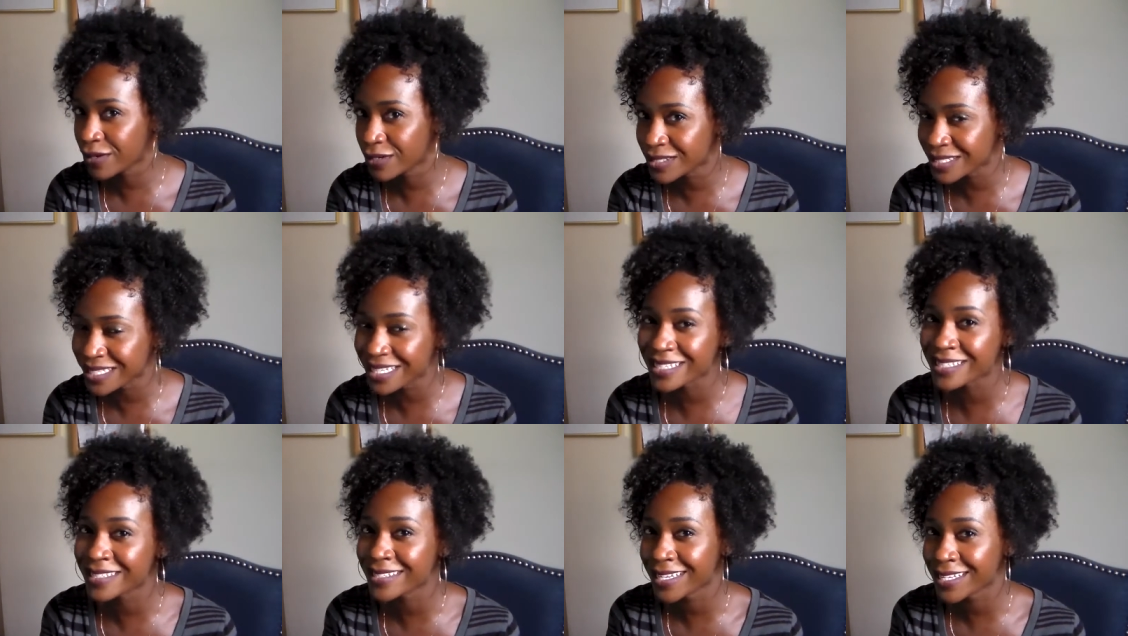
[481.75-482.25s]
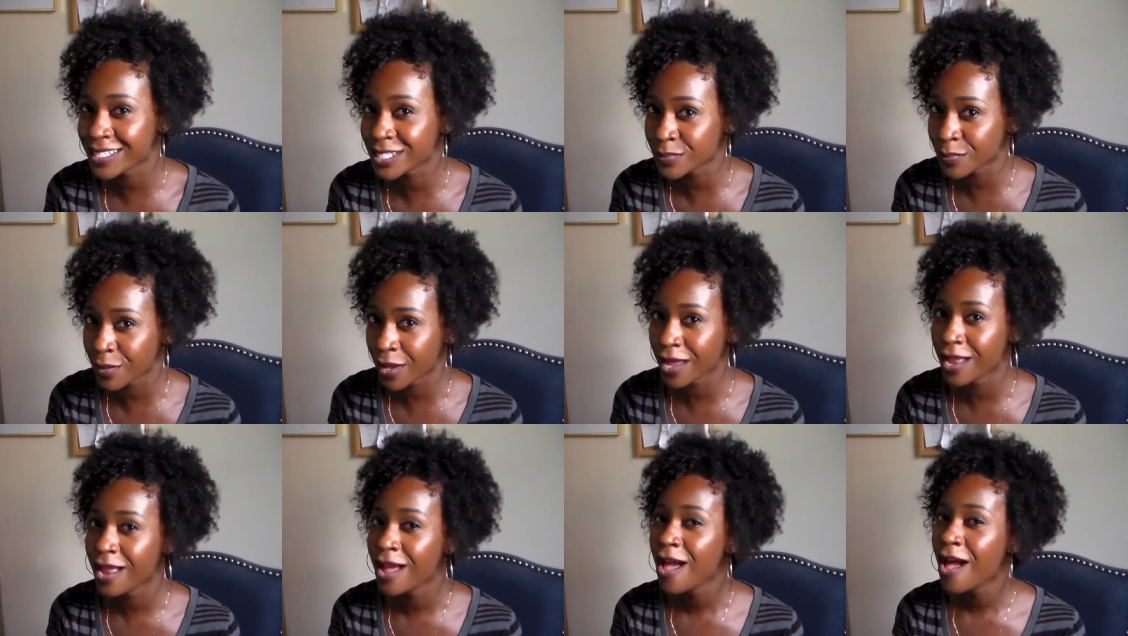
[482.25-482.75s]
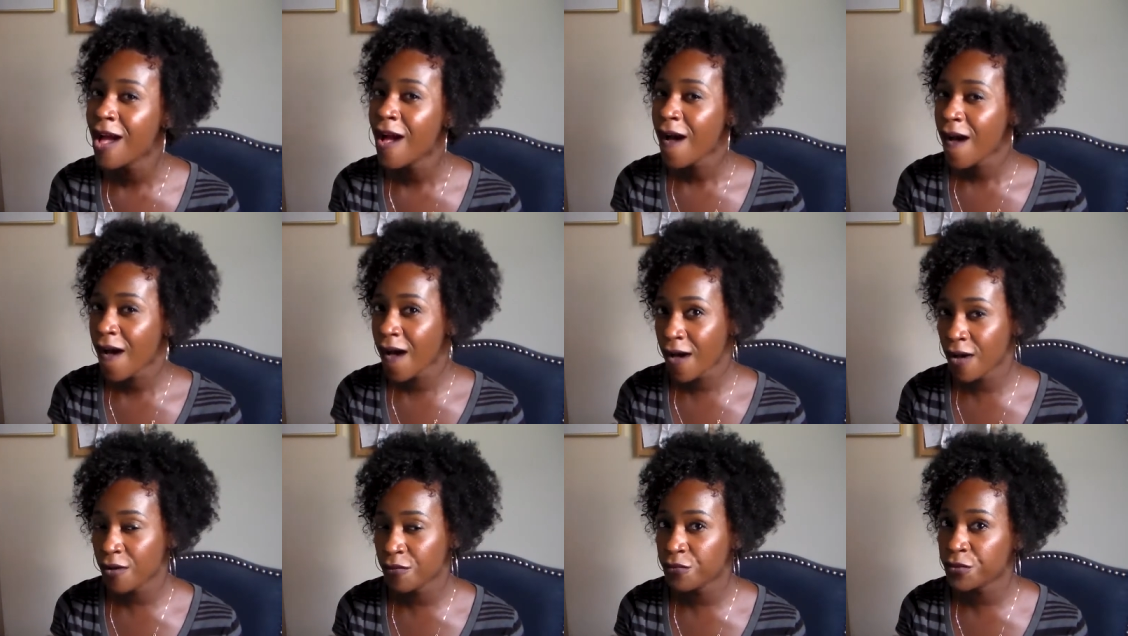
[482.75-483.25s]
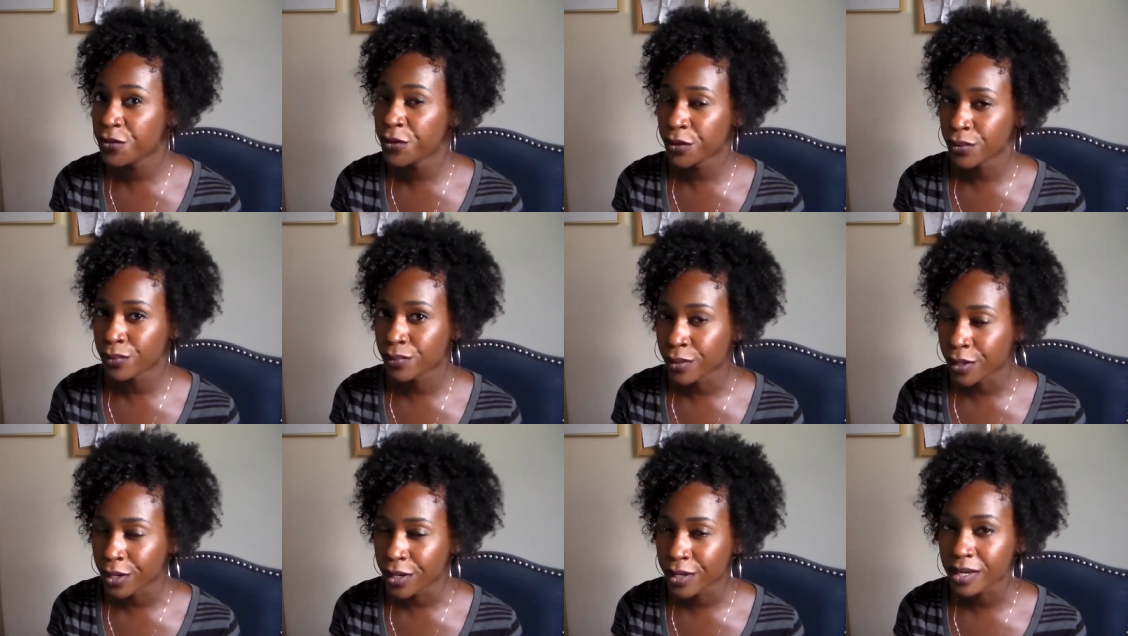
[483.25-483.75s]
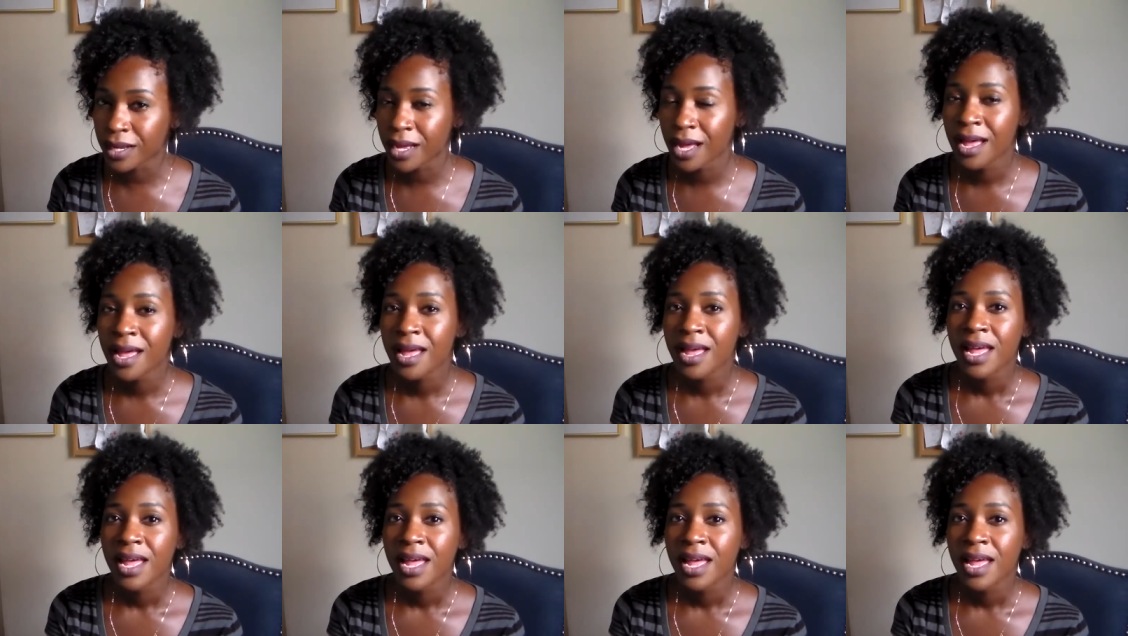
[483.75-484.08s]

first assessment of their work.